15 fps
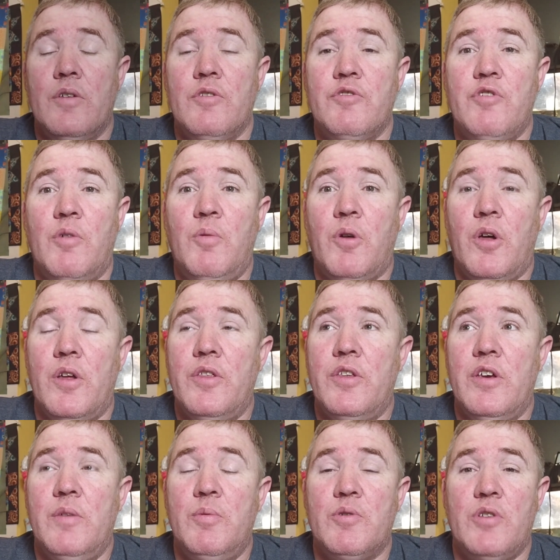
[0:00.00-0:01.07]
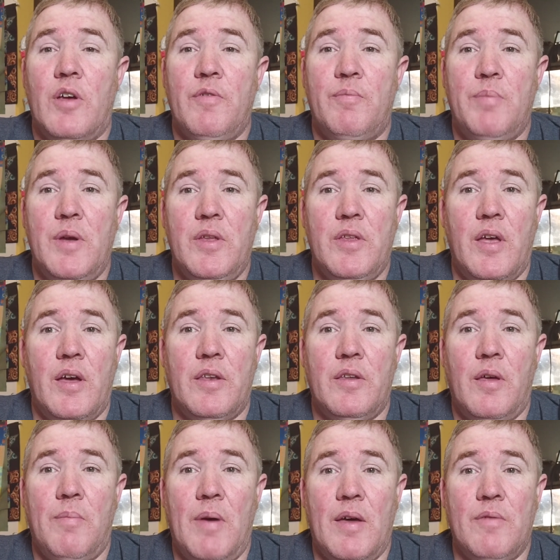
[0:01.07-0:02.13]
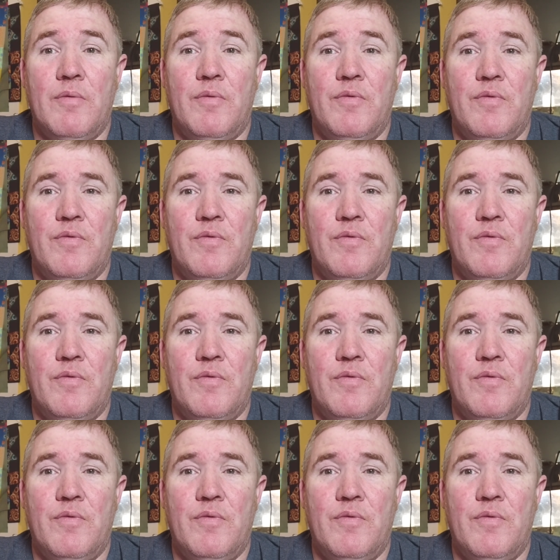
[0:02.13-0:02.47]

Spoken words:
So what I did was I've picked out about